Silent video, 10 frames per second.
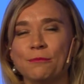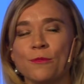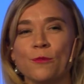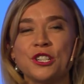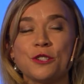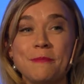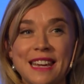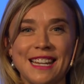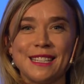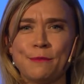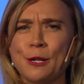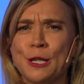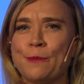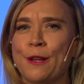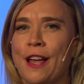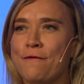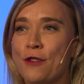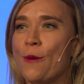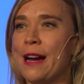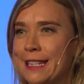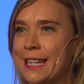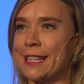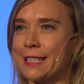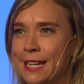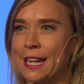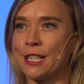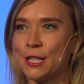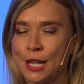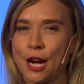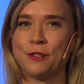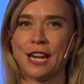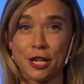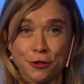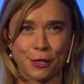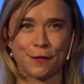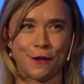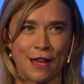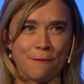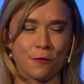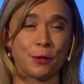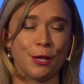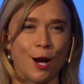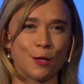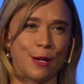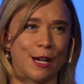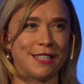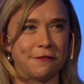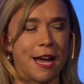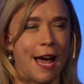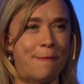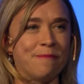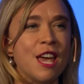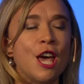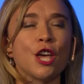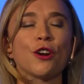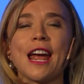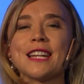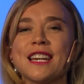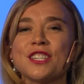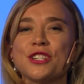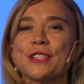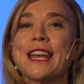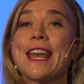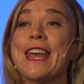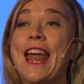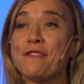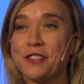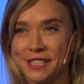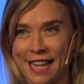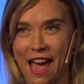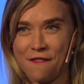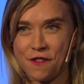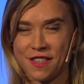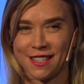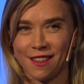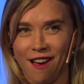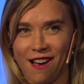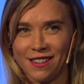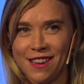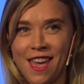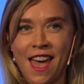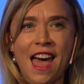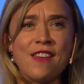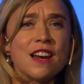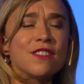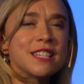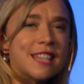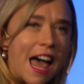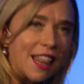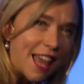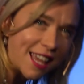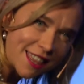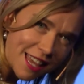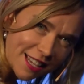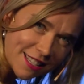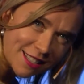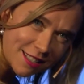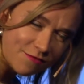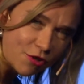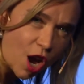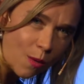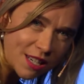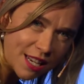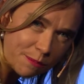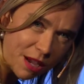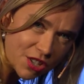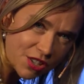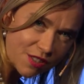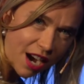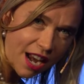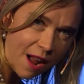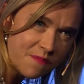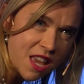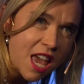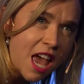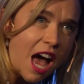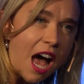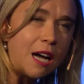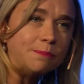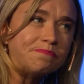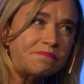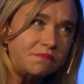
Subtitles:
which means that most people have no idea that sitting is so dangerous for them for prolonged periods of time. Your ancestors never sat for this long, and they never sat like this. No one take pictures right now.